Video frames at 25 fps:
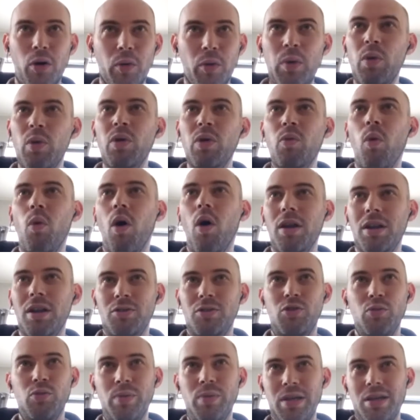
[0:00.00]
We wouldn't want it
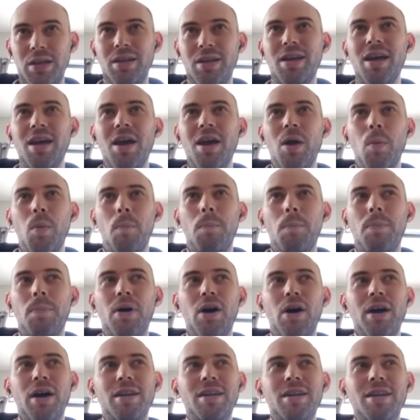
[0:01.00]
to be,
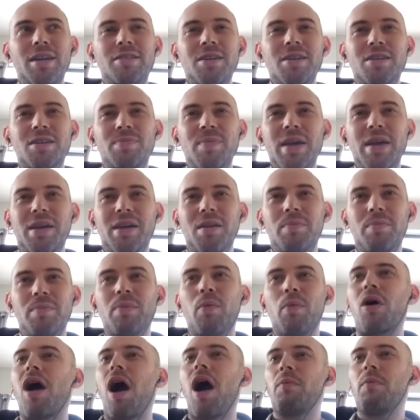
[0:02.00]
but it does make it a bit
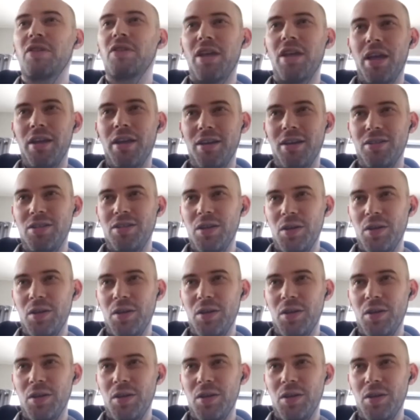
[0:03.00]
more complicated